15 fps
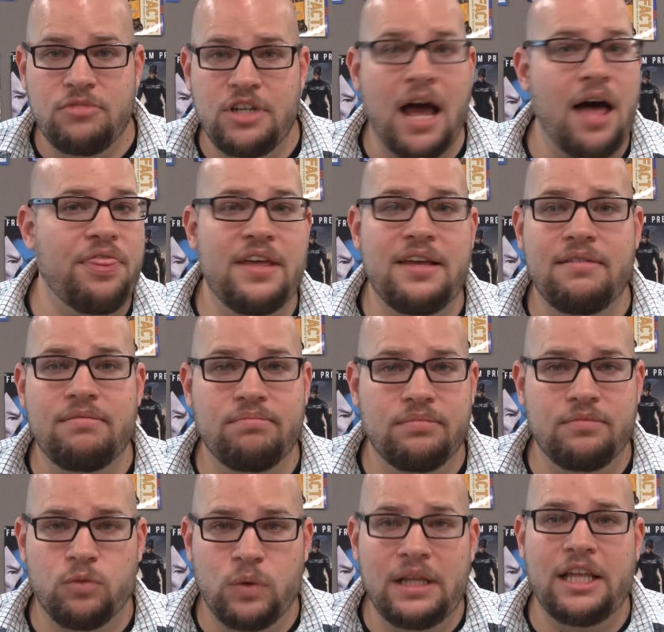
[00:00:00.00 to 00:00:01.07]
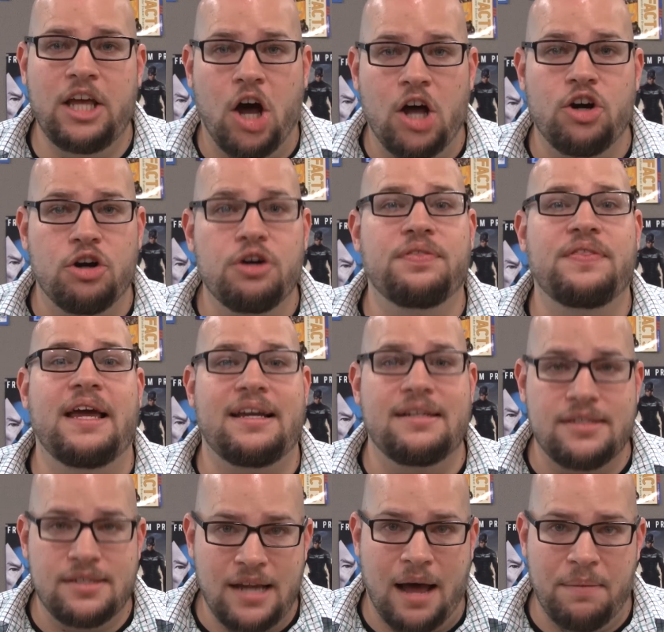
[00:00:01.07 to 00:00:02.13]
nothing really on earth that
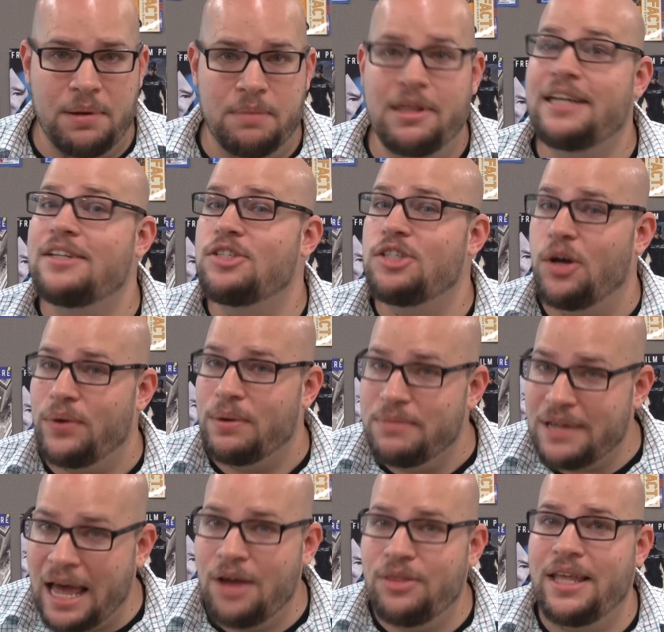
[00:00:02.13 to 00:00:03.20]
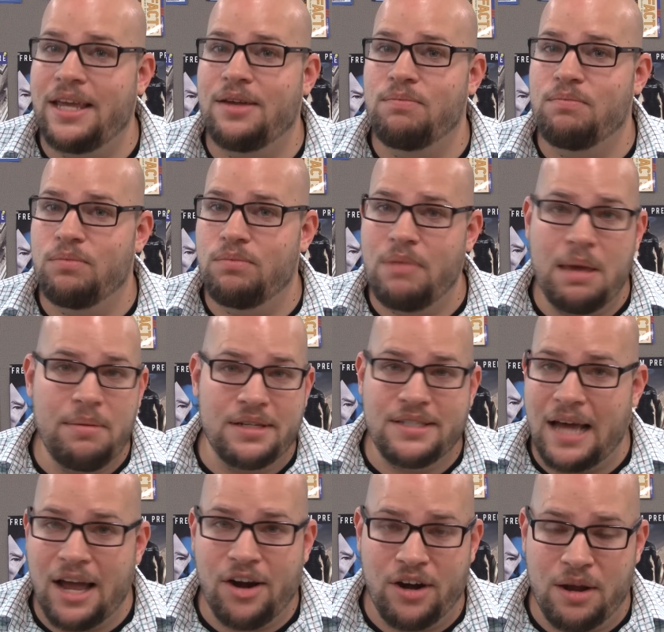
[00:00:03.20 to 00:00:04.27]
can stop him. They can slow him down, they can maybe
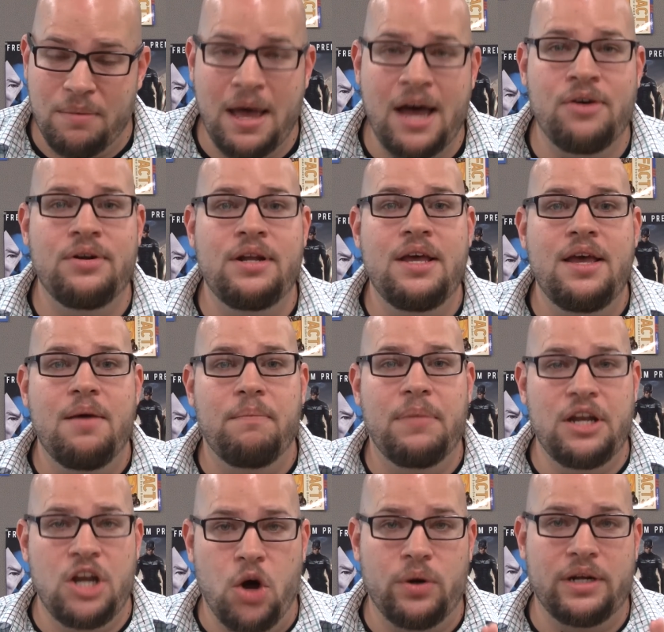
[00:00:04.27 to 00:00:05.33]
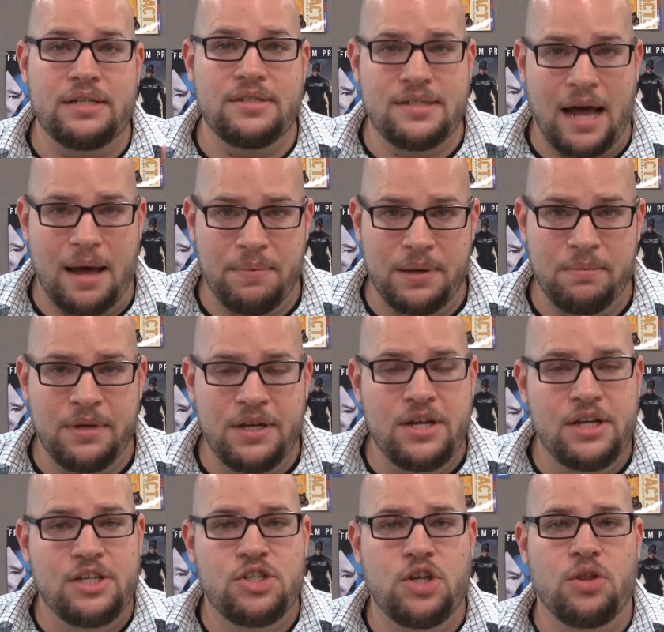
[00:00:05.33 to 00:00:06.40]
tire him out, but no one can stop him.
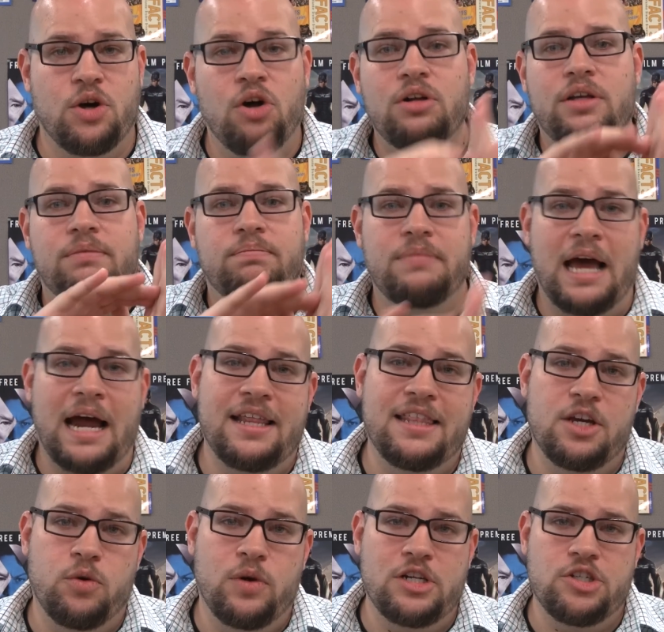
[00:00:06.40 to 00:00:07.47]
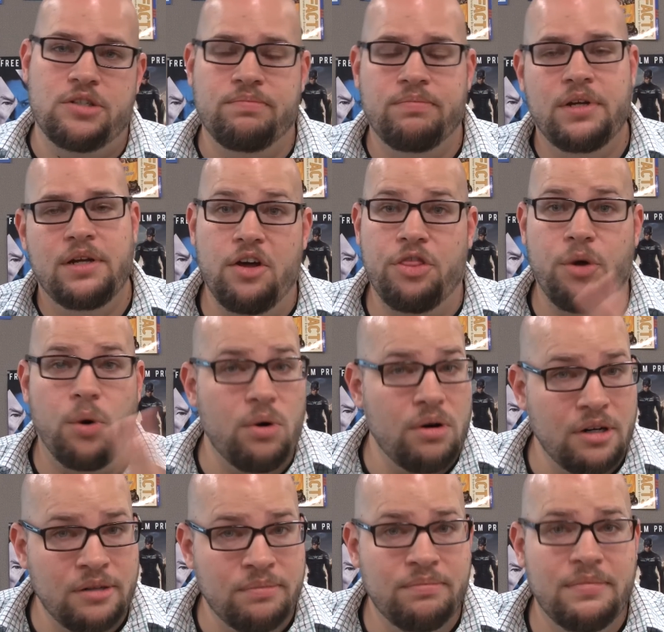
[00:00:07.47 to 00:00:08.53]
So the Hulk, out of the equation.
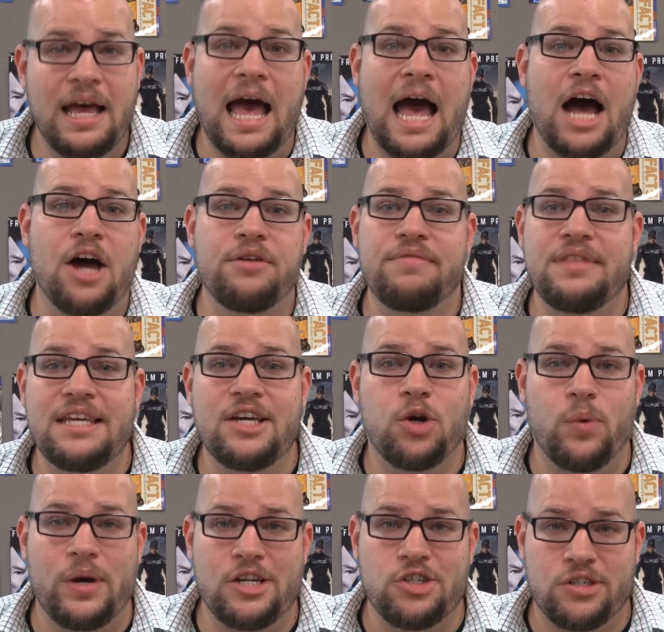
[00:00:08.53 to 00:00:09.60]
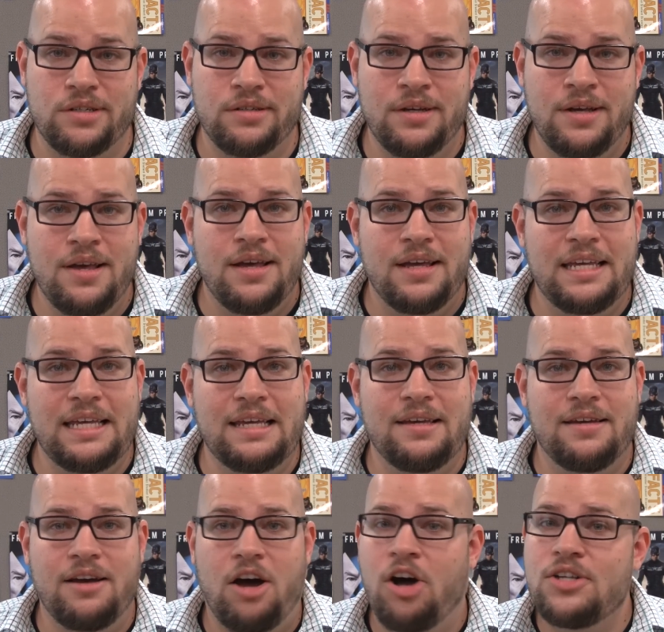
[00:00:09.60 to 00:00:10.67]
Thor, out of the equation.
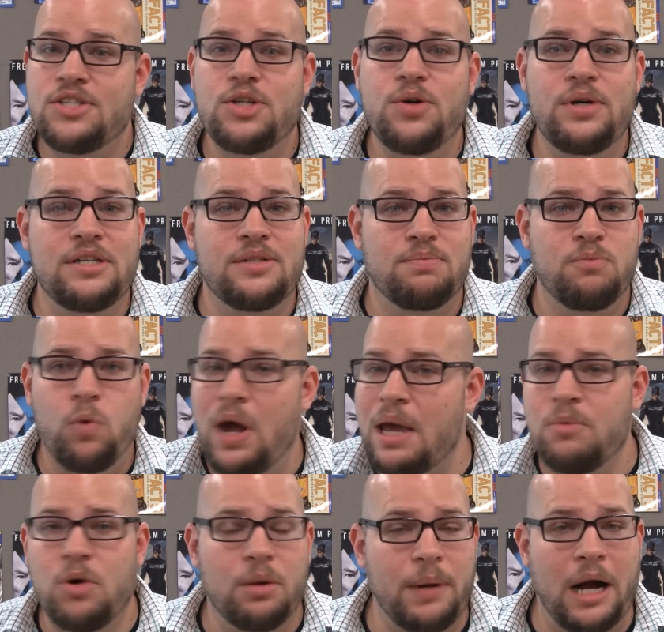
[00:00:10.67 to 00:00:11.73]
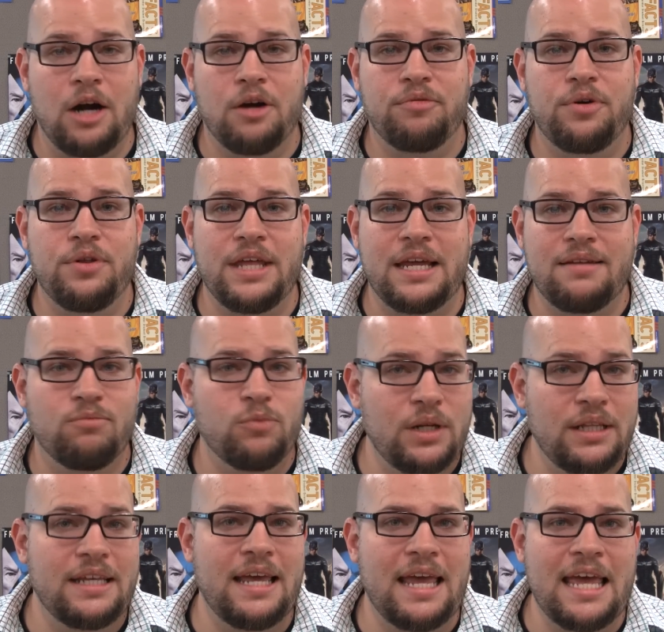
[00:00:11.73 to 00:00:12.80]
He also is way more powerful than
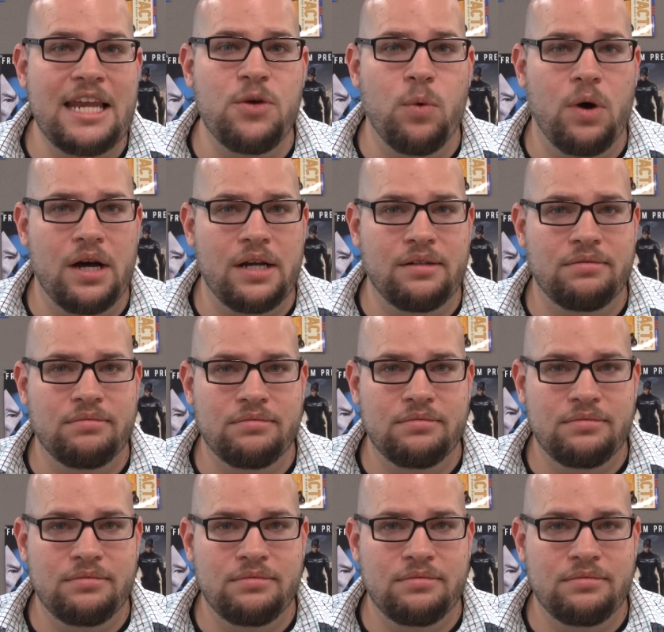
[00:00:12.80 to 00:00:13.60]
really anyone